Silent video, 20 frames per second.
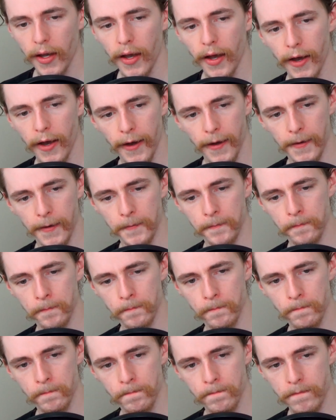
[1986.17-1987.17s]

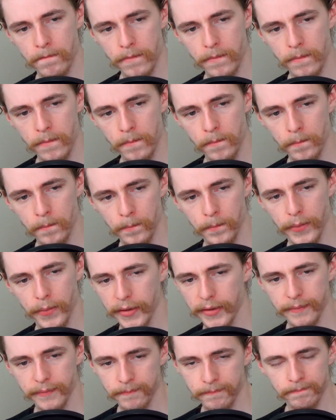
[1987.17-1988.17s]

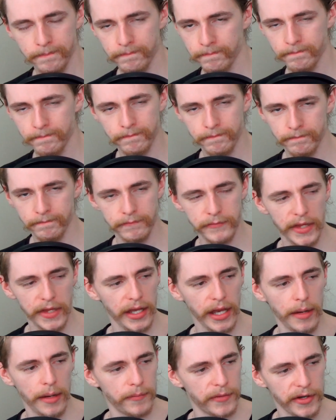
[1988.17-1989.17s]
But the
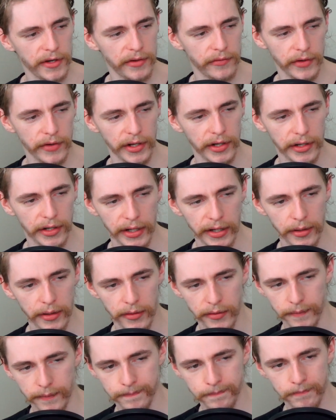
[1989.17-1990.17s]
game didn't really need
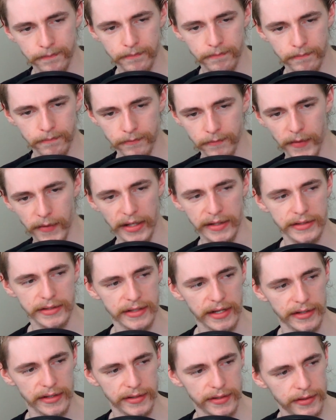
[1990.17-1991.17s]
to
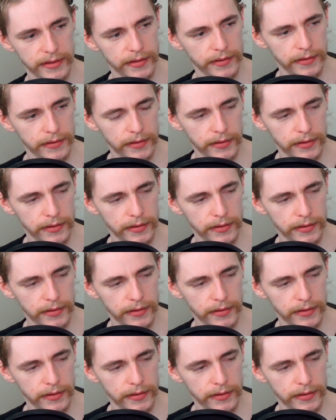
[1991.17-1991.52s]
exist.